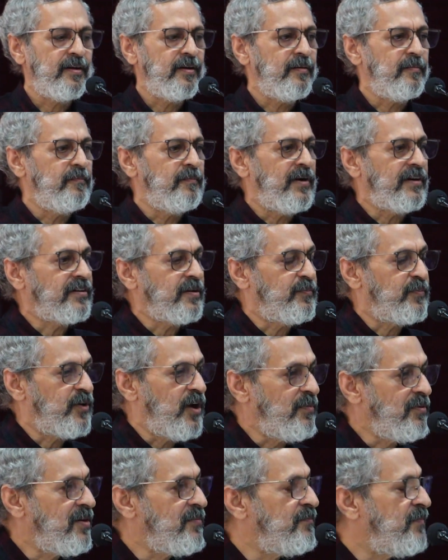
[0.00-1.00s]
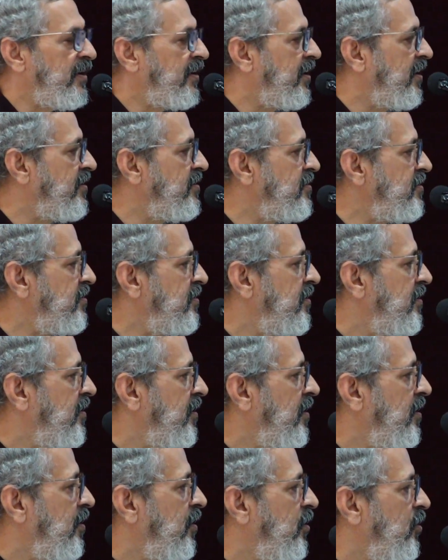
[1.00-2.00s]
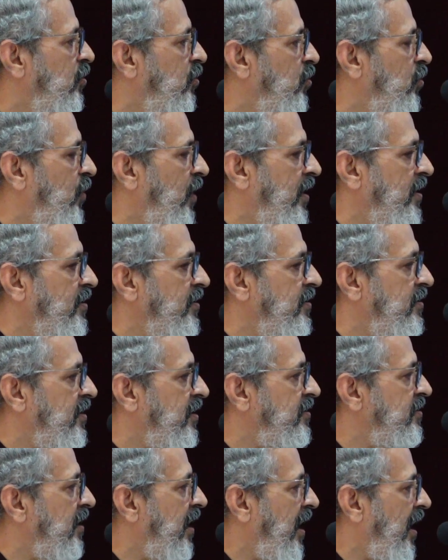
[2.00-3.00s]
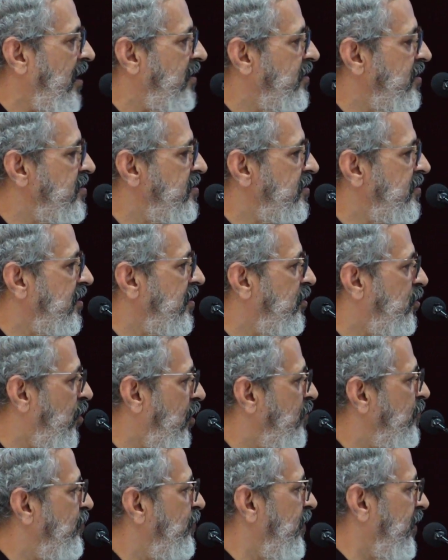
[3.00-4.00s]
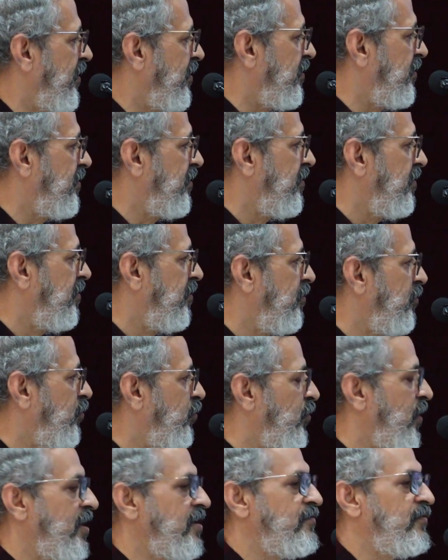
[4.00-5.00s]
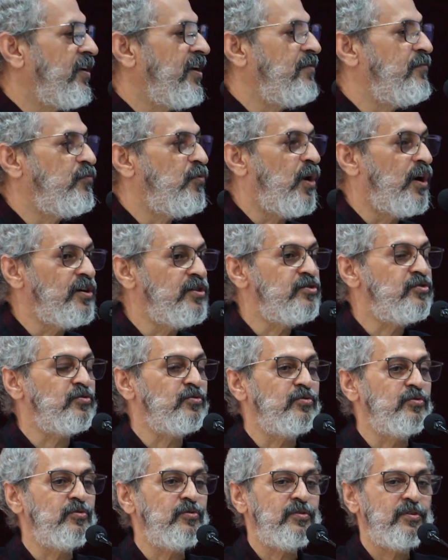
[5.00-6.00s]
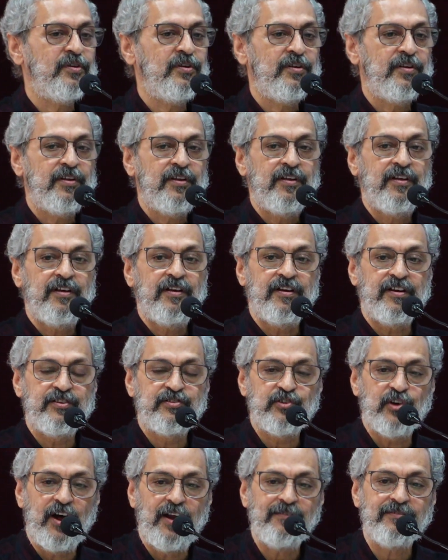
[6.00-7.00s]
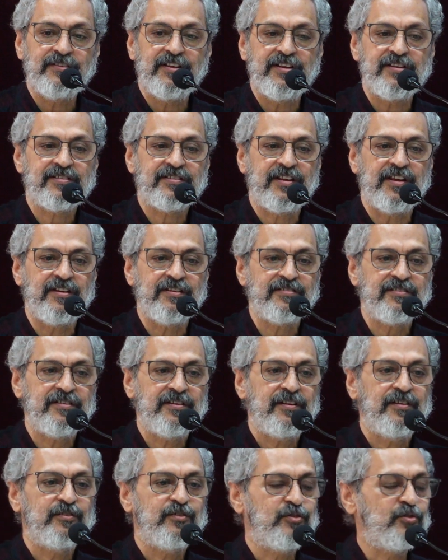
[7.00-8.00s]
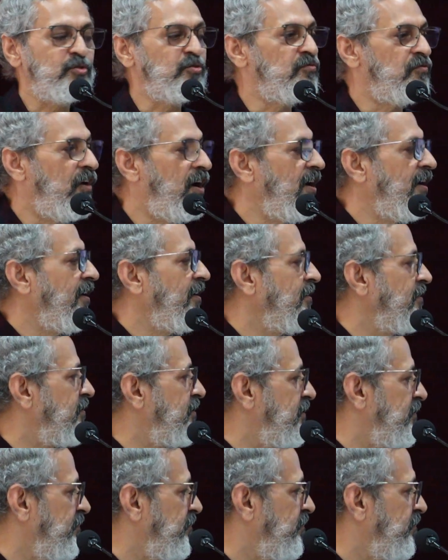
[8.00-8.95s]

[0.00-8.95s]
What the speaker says: But the problem begins when there is an identity conflict, when we want to resolve these things through violence.